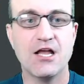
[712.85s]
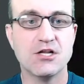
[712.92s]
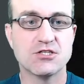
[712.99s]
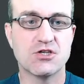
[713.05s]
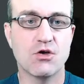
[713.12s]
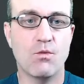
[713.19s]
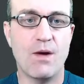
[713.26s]

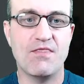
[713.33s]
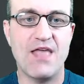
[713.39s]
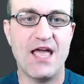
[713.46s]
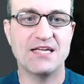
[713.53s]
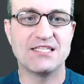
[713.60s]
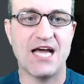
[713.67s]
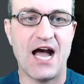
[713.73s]
So when
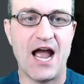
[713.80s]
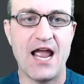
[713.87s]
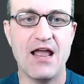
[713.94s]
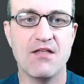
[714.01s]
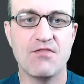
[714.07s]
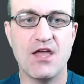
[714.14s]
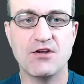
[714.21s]
they die,
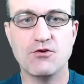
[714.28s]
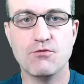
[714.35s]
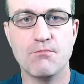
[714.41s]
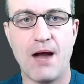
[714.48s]
they do